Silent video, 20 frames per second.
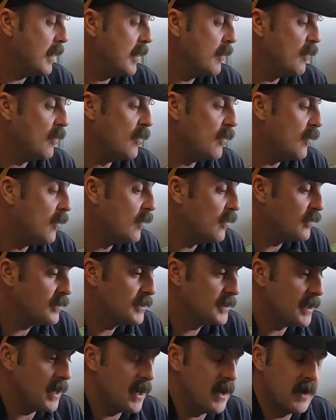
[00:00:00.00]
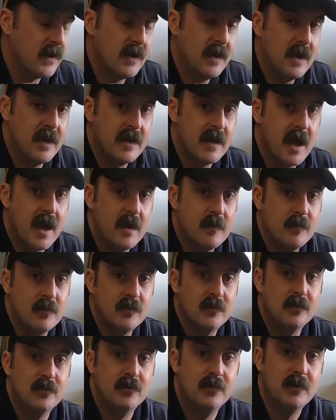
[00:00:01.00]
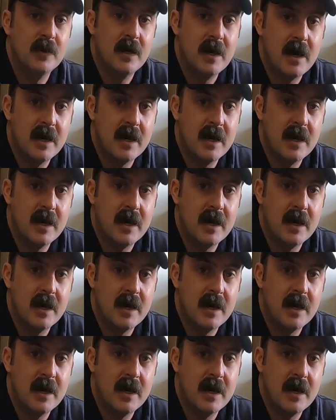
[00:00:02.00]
It will also enable